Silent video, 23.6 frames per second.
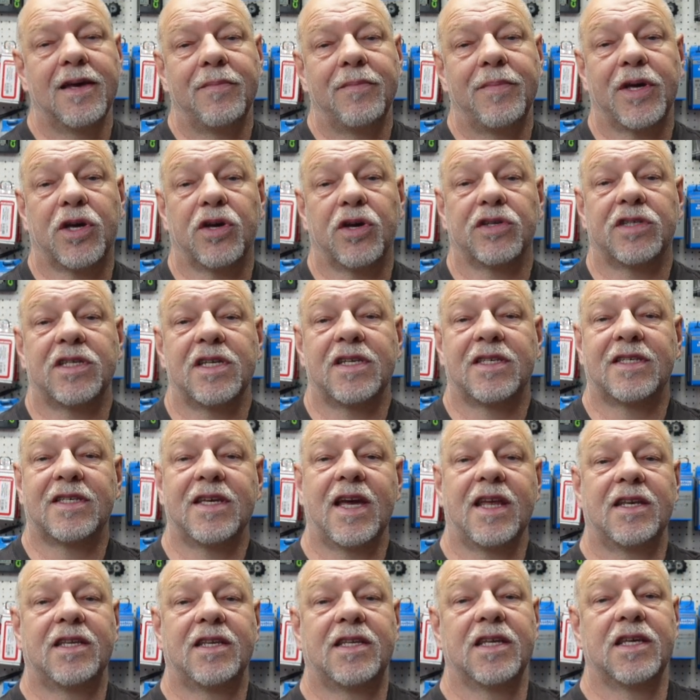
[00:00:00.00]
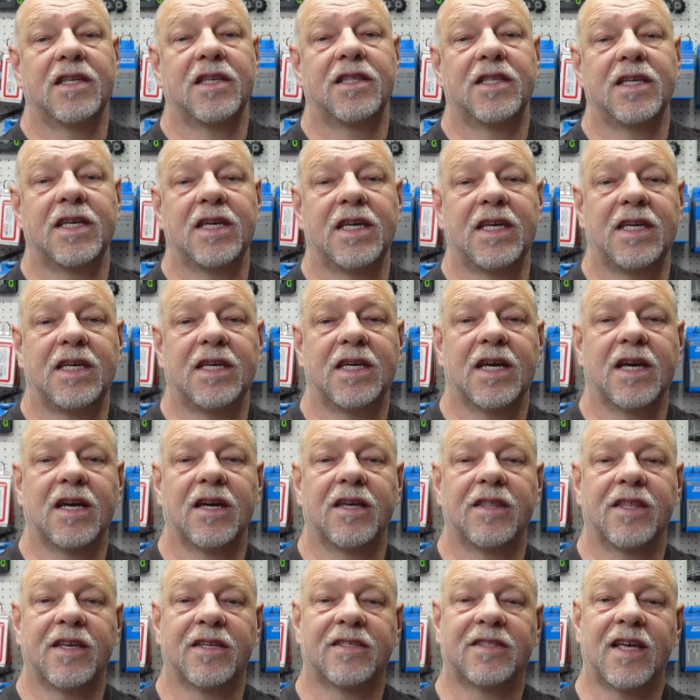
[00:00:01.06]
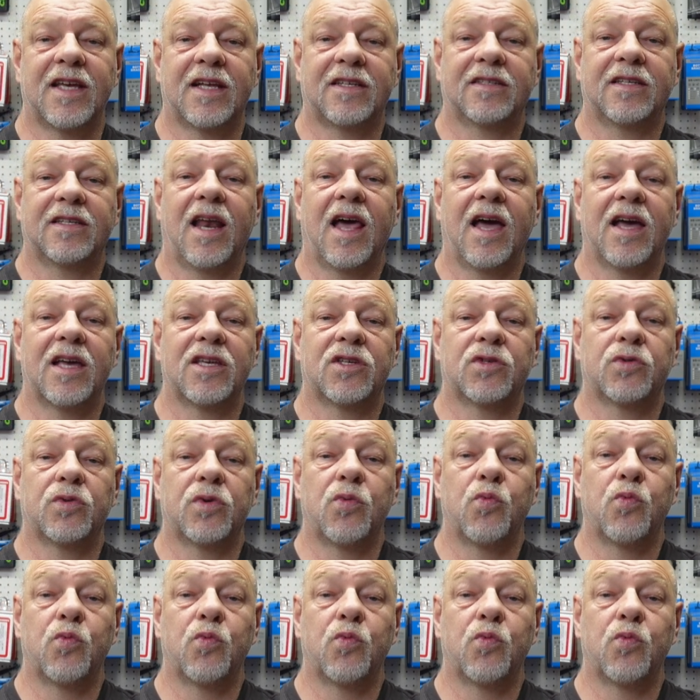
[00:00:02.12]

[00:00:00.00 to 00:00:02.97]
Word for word: because he said that the satellites